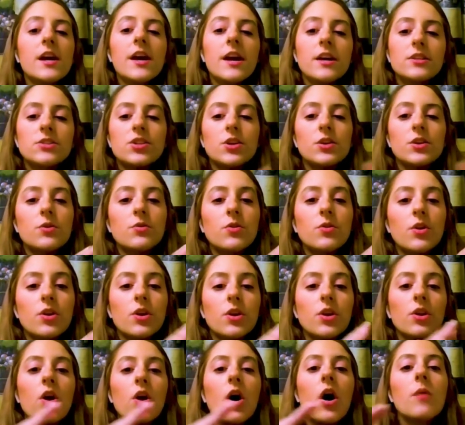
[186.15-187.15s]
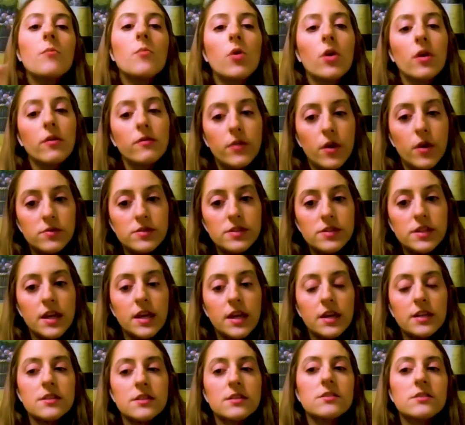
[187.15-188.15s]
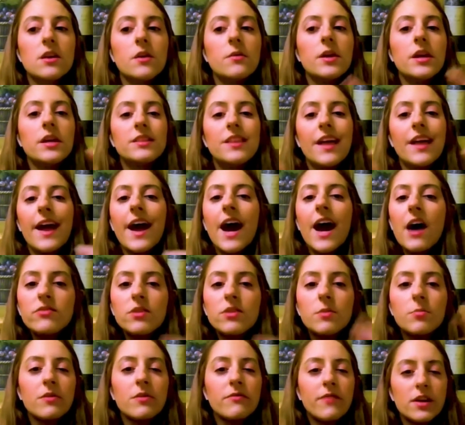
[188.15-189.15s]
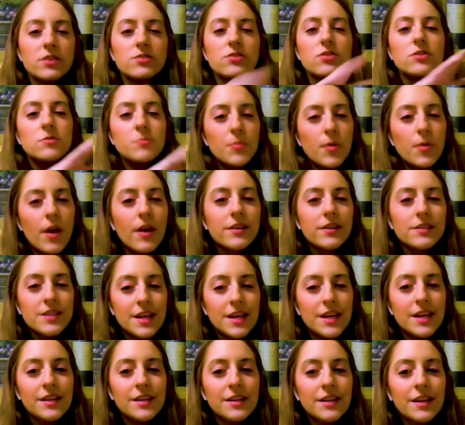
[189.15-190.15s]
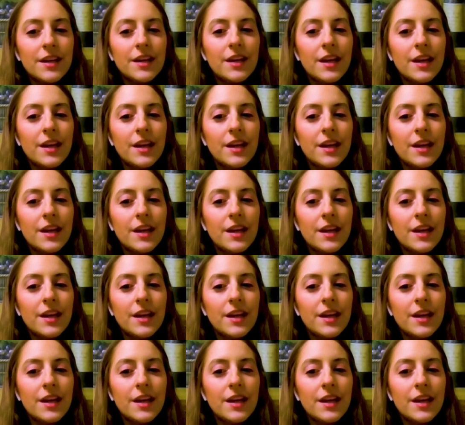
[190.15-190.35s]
And so you learn a lot more of those things. And so they have the professors plugged in